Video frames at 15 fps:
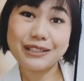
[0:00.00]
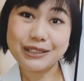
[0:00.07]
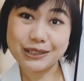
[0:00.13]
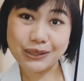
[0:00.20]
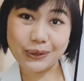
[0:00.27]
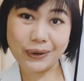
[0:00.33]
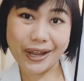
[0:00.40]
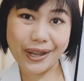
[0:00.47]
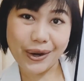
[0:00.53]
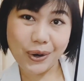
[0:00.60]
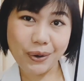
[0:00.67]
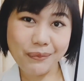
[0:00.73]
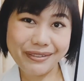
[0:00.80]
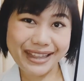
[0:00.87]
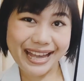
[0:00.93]
So I
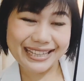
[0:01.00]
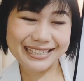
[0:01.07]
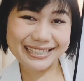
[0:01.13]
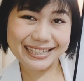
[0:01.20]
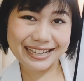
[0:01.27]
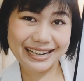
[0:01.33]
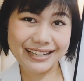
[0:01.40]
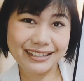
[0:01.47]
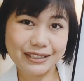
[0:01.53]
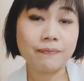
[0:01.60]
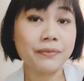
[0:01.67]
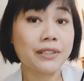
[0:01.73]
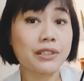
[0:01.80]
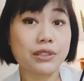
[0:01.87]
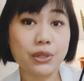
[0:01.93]
hope that's clear.
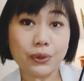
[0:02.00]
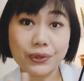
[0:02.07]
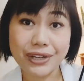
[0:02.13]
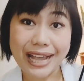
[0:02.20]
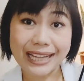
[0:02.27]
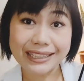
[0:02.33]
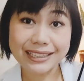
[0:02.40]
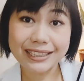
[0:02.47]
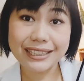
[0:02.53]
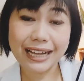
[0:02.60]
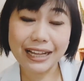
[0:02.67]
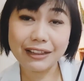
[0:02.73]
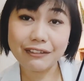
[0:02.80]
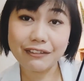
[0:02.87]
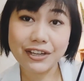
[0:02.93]
So creatinine
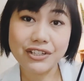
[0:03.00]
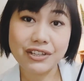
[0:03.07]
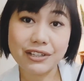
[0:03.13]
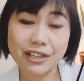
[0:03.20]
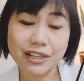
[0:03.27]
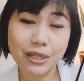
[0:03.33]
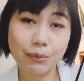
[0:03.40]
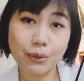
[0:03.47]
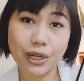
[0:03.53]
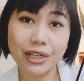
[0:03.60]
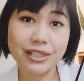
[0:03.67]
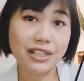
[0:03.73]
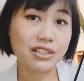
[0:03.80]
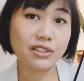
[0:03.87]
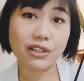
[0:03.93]
elevation in the
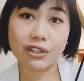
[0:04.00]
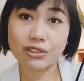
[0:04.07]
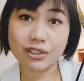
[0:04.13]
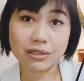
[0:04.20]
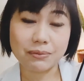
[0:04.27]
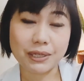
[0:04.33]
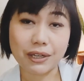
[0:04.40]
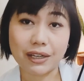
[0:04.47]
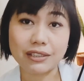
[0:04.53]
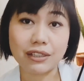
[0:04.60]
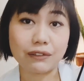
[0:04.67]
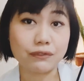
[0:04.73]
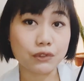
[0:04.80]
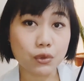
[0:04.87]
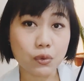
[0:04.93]
blood is not just because
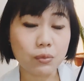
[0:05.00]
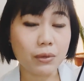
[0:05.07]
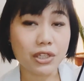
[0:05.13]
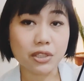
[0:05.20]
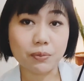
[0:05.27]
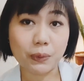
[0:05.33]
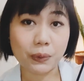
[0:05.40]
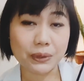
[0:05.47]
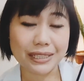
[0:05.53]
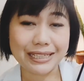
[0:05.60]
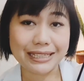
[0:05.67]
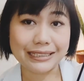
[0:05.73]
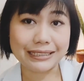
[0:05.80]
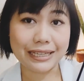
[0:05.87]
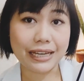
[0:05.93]
of too much
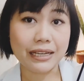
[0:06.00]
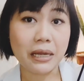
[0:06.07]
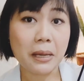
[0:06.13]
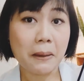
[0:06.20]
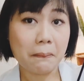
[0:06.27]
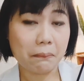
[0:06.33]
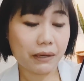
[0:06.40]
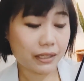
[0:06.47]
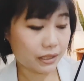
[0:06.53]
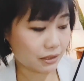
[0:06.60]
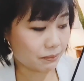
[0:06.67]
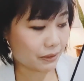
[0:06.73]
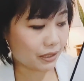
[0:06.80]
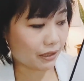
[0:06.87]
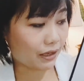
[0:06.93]
protein intake, but
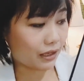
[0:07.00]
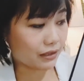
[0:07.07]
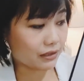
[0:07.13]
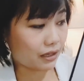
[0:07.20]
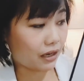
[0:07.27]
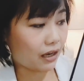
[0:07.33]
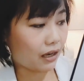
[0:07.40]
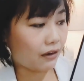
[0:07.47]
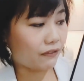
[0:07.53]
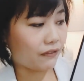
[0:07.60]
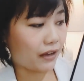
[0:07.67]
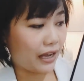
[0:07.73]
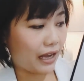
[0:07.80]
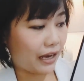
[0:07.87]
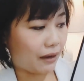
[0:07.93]
it's because of
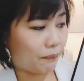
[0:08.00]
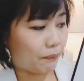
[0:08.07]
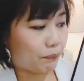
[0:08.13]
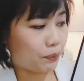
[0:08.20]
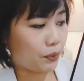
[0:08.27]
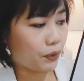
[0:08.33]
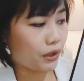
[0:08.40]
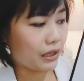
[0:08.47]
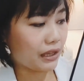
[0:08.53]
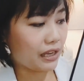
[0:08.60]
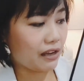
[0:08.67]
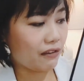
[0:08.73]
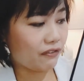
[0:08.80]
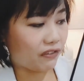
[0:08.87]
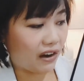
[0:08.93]
a
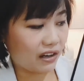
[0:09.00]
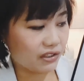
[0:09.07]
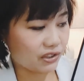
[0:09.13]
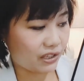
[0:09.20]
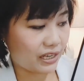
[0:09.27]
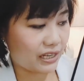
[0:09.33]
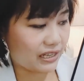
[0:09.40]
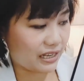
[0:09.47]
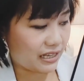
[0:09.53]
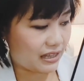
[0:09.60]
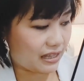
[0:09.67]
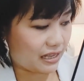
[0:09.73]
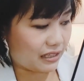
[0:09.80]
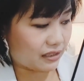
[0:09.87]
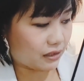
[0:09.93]
poorly functioning
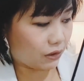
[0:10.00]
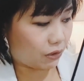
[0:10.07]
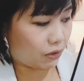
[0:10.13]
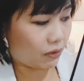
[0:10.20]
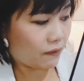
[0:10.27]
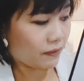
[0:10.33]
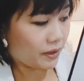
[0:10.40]
kidney. So